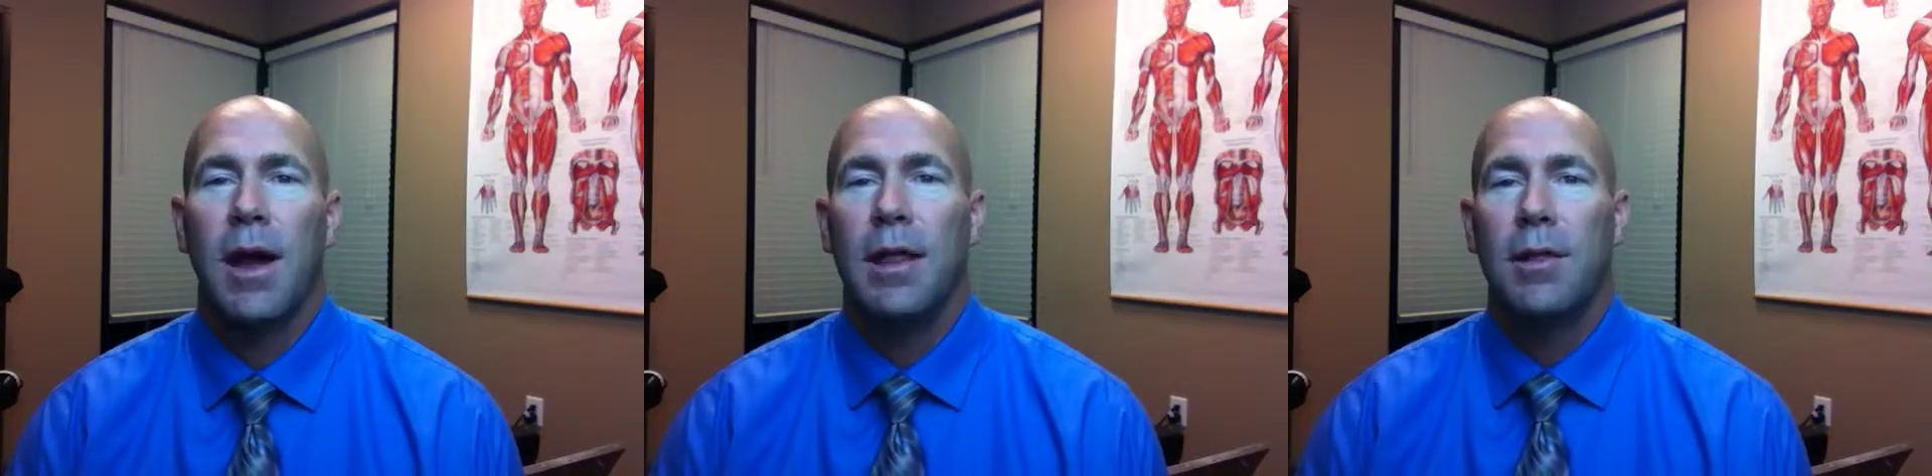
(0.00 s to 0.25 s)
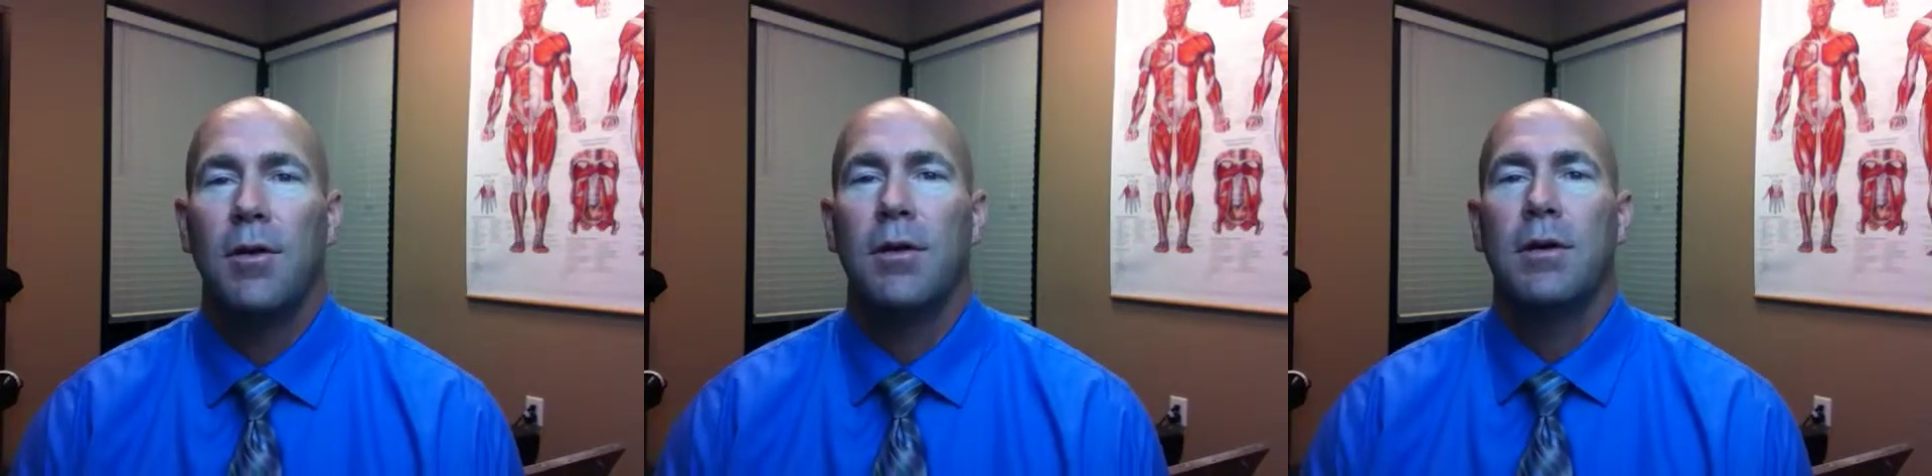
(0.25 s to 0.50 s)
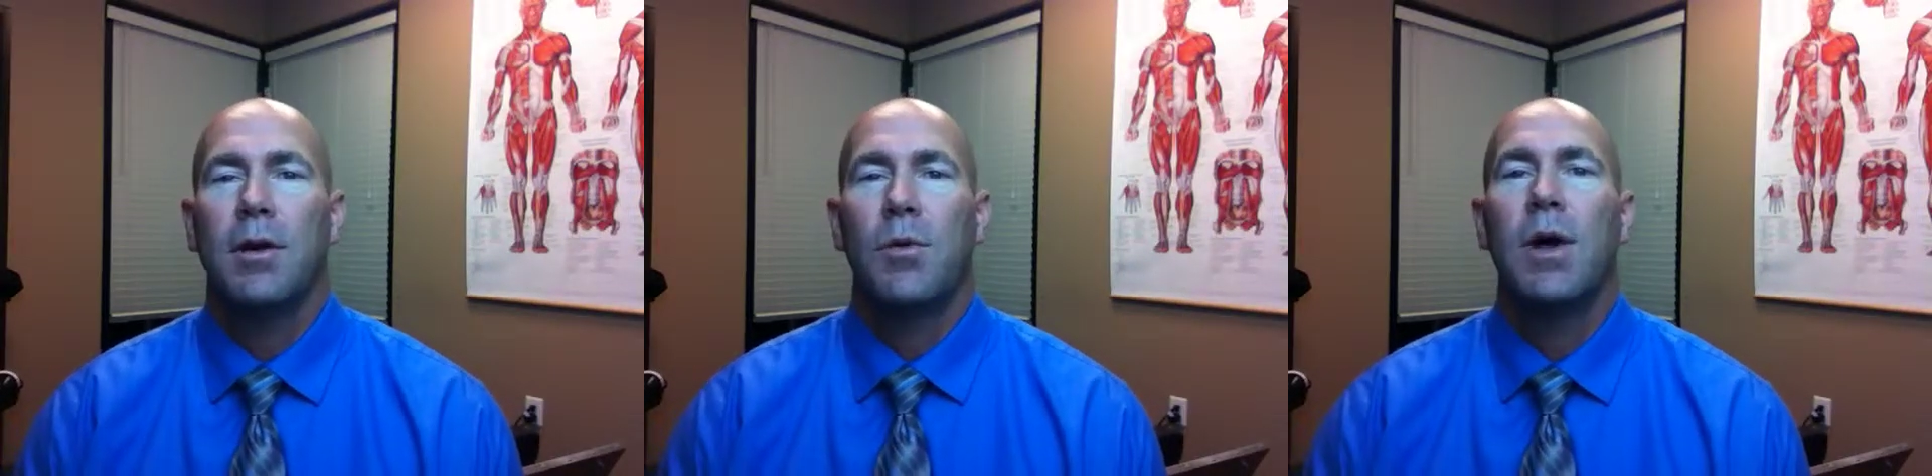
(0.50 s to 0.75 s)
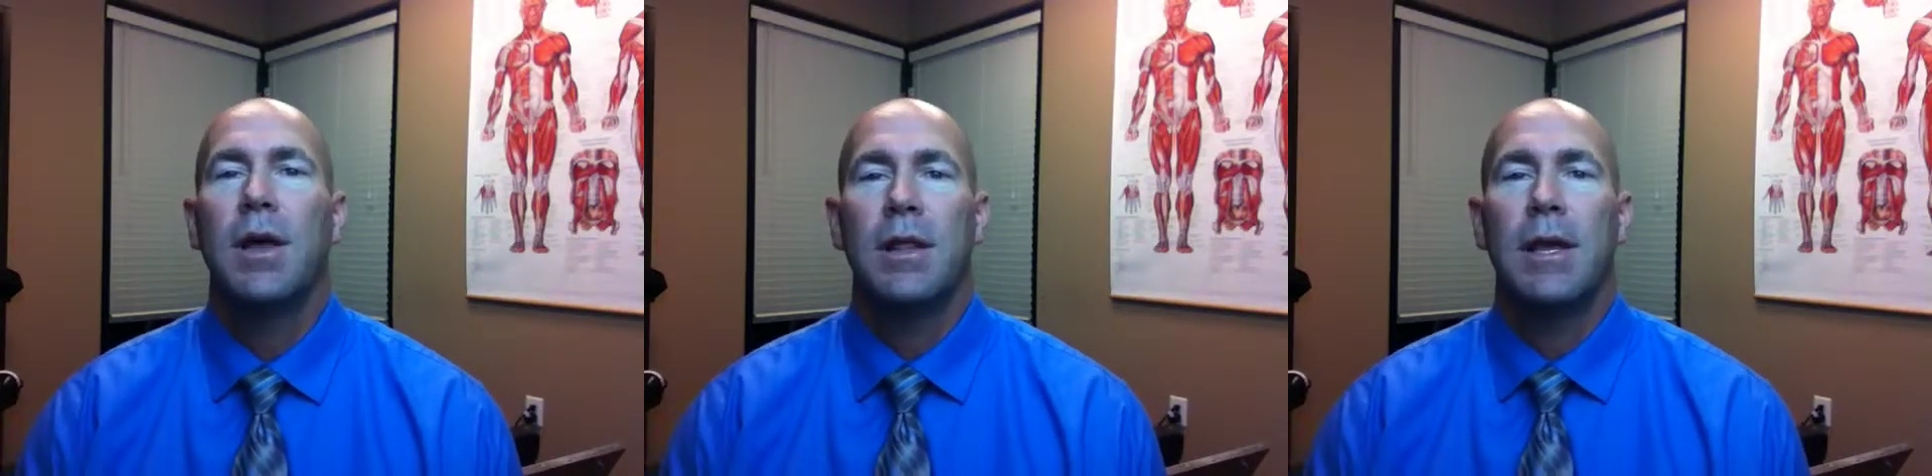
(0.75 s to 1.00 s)
I learned
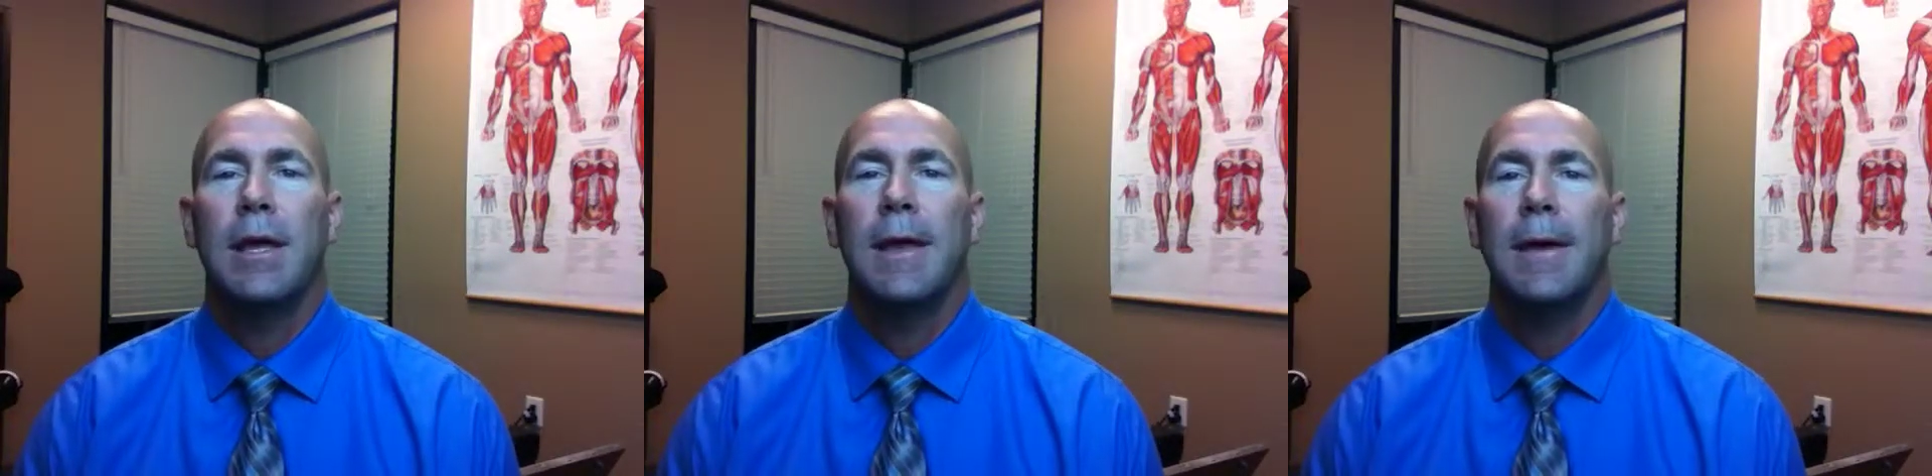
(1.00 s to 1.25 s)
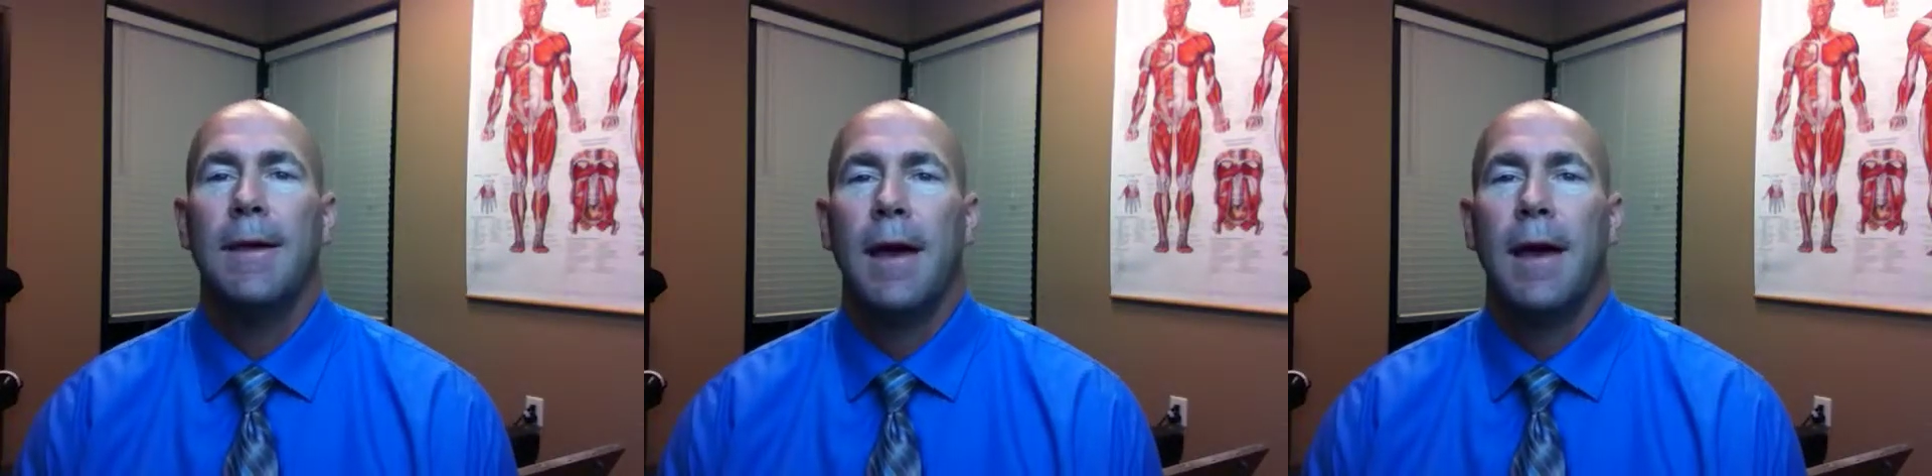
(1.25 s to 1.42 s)
quickly